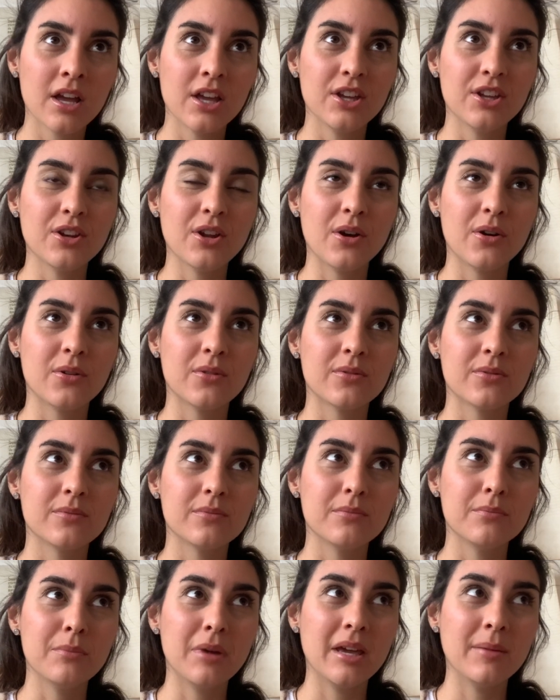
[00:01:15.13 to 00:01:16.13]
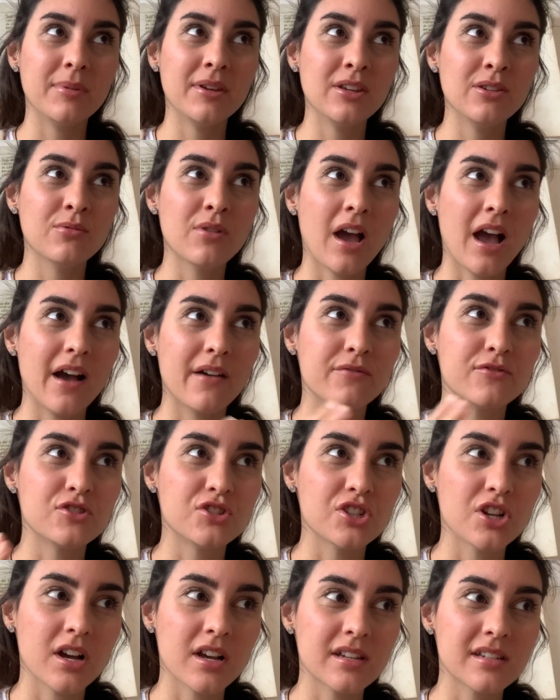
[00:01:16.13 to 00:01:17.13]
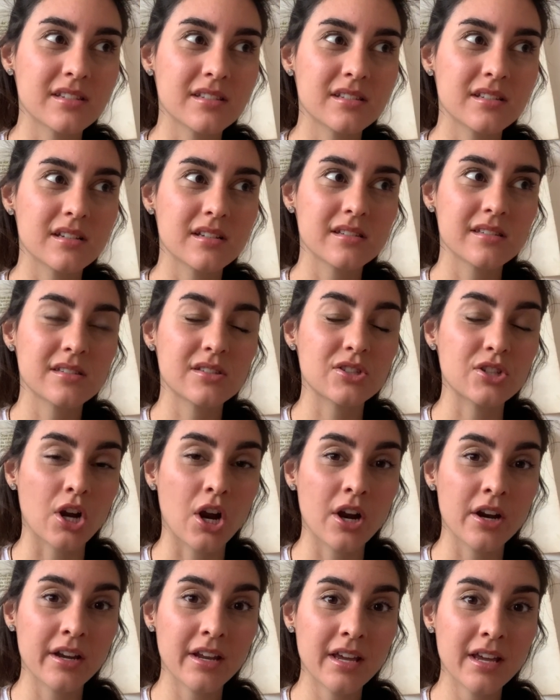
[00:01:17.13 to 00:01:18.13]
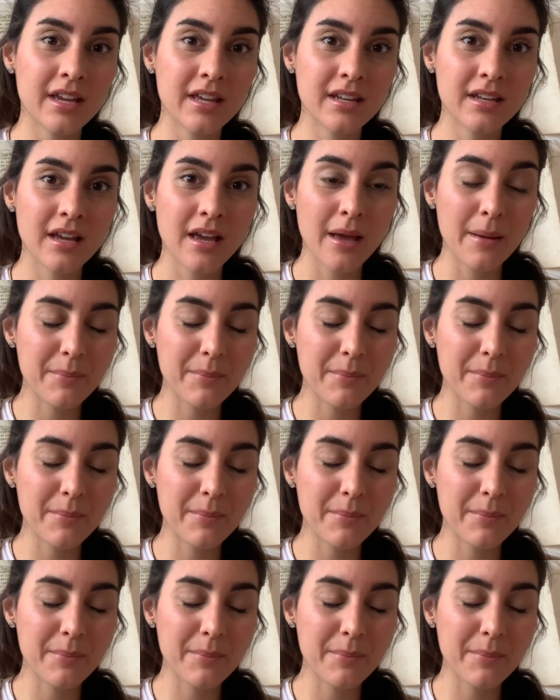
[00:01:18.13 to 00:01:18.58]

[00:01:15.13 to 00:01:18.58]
you know, maybe you have just started,